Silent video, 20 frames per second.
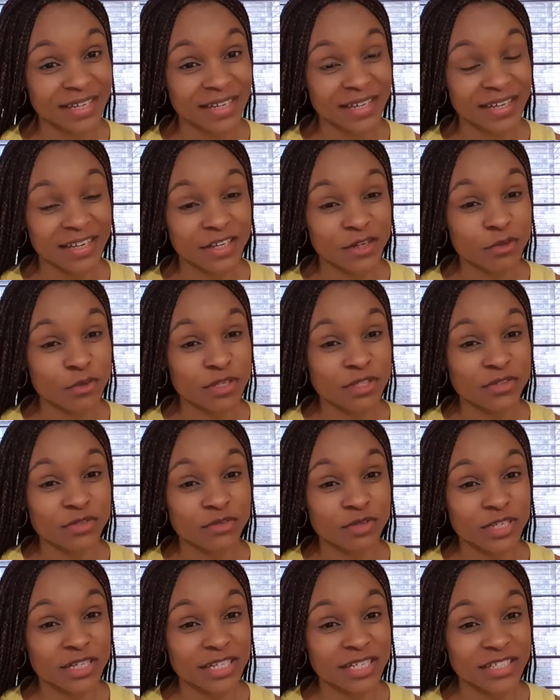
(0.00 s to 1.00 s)
It was
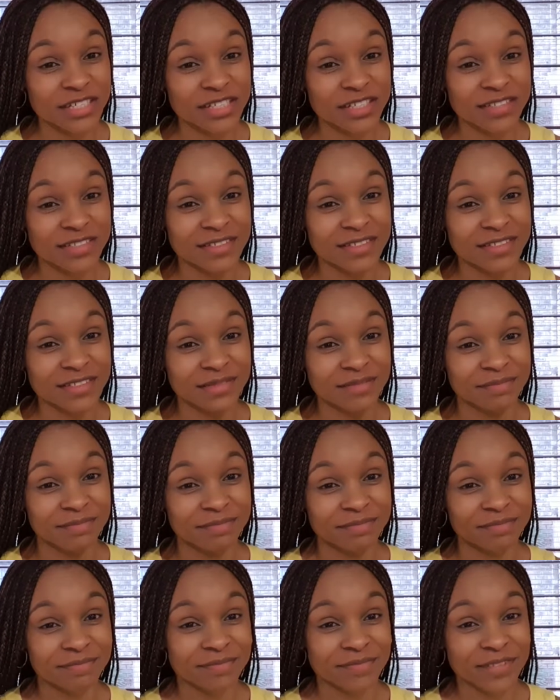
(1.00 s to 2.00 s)
really just
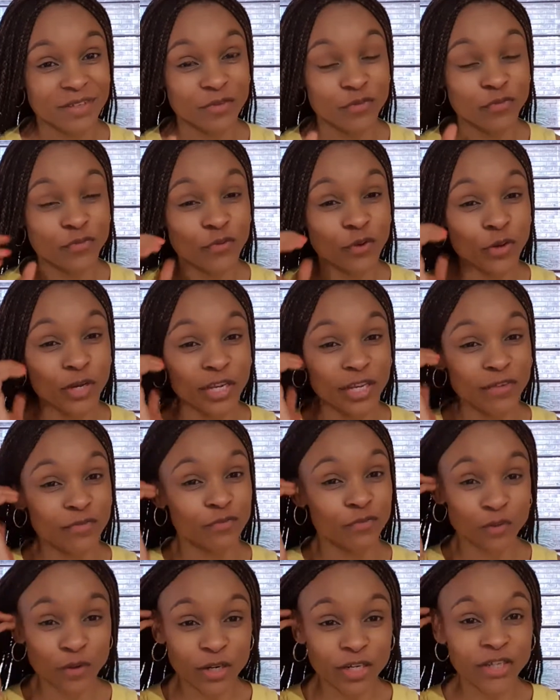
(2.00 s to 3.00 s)
falling,
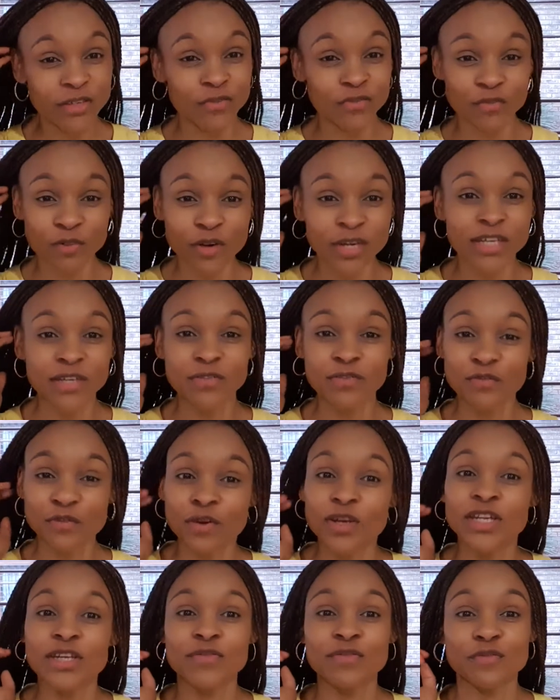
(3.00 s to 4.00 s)

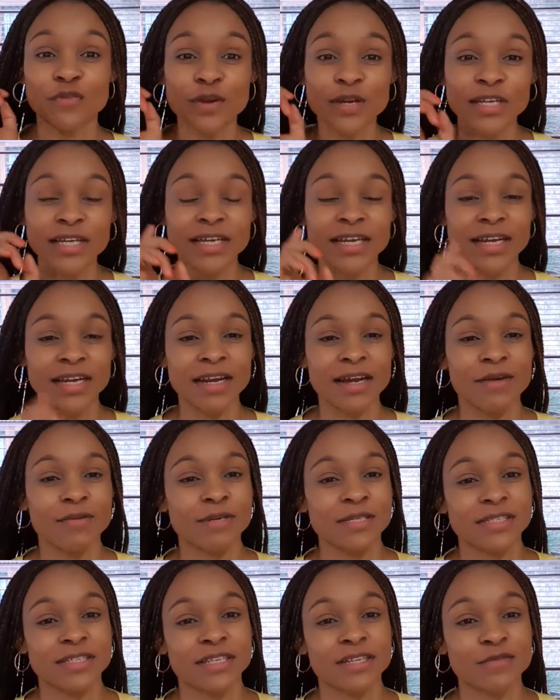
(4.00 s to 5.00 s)
and I
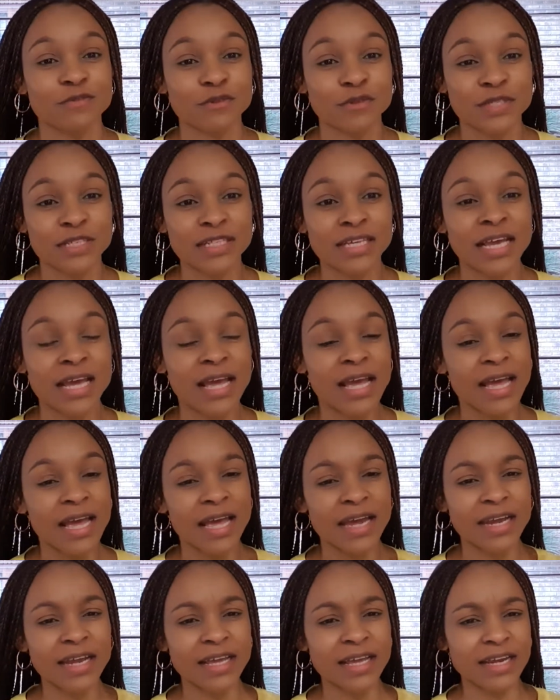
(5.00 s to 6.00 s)
was left with
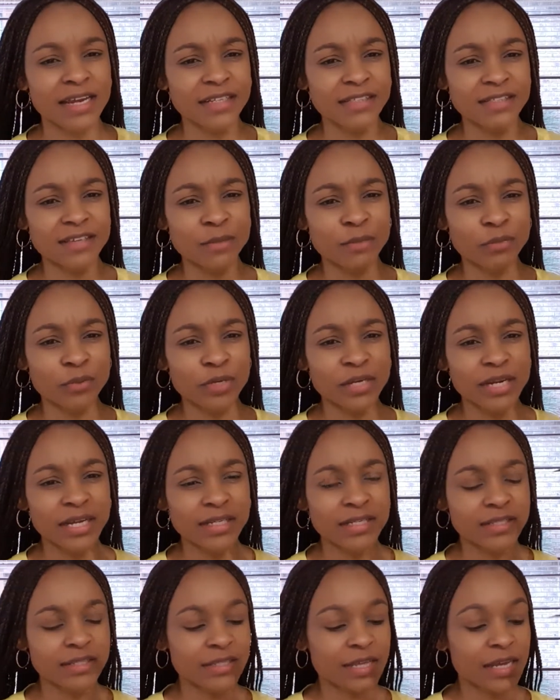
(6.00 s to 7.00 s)
and at some point I
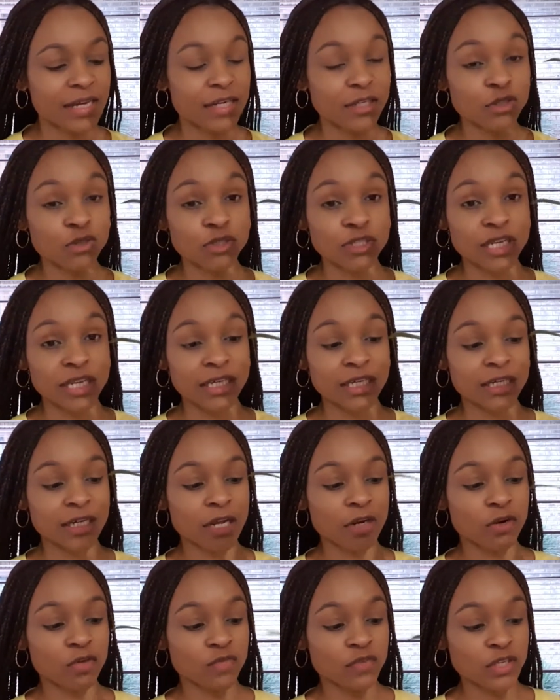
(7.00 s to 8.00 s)
decided to take it
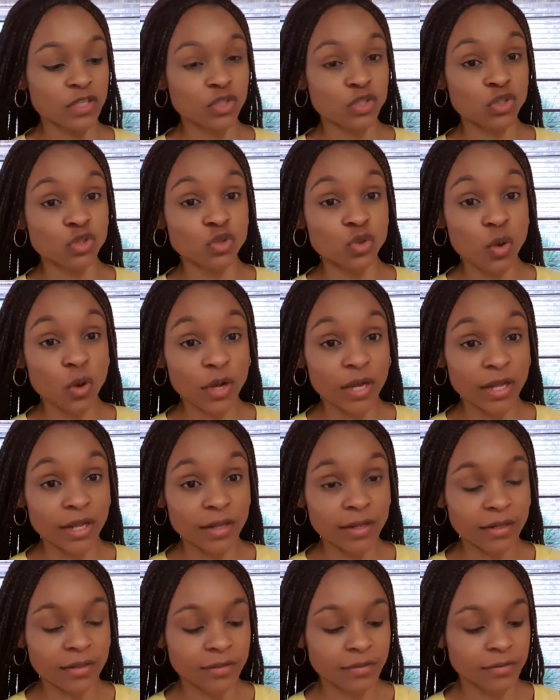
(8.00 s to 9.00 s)
out of its soil,